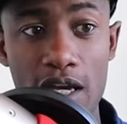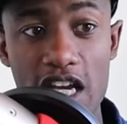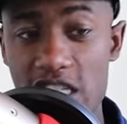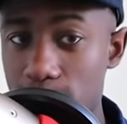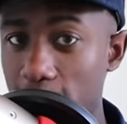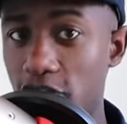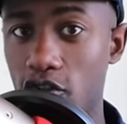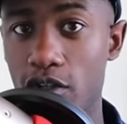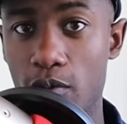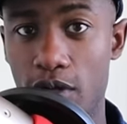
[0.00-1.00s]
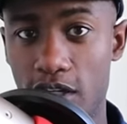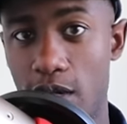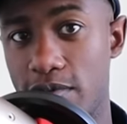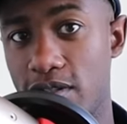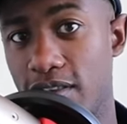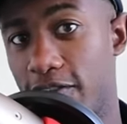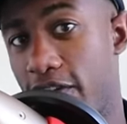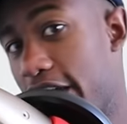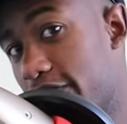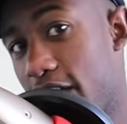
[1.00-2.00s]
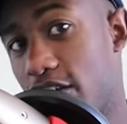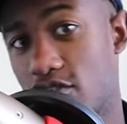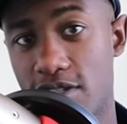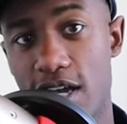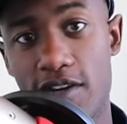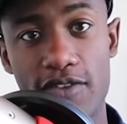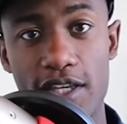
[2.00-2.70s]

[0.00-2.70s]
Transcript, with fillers: especially when it comes to the fast fashion side of